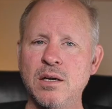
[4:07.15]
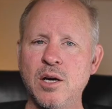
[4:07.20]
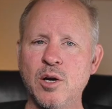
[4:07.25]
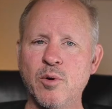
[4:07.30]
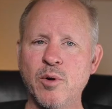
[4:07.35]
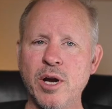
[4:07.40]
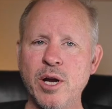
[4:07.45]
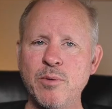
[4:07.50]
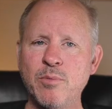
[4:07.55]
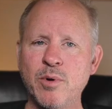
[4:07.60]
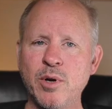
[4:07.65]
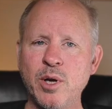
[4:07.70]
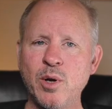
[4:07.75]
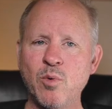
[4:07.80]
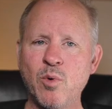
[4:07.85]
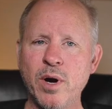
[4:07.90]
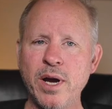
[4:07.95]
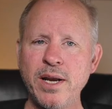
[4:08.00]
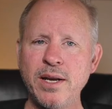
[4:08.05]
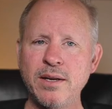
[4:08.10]
A Grand Prix
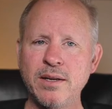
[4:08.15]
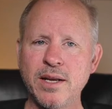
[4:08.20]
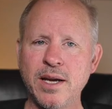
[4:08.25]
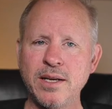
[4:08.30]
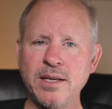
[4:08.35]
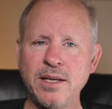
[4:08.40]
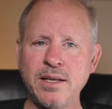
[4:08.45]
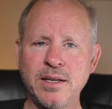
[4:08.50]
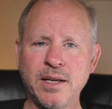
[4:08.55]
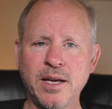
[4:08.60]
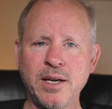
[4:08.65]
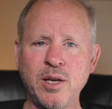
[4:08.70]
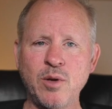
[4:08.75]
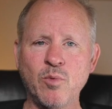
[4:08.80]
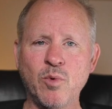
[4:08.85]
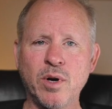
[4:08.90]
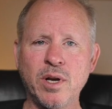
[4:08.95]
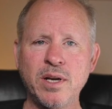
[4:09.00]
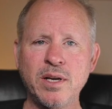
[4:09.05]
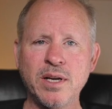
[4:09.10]
white
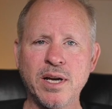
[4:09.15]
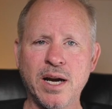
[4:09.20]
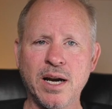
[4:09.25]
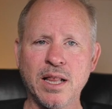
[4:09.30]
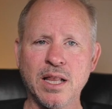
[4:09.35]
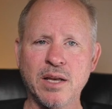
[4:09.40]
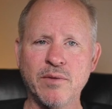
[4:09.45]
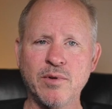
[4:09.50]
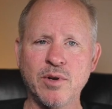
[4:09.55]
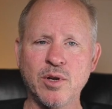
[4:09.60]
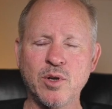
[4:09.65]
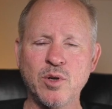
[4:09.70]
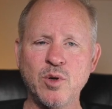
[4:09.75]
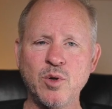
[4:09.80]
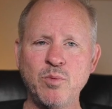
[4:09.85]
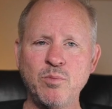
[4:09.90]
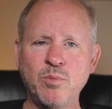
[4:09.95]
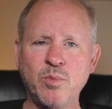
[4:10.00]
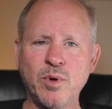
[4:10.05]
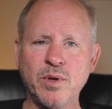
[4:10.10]
1991 911
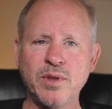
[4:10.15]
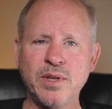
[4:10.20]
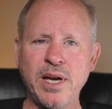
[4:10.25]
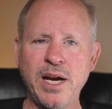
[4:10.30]
coupe with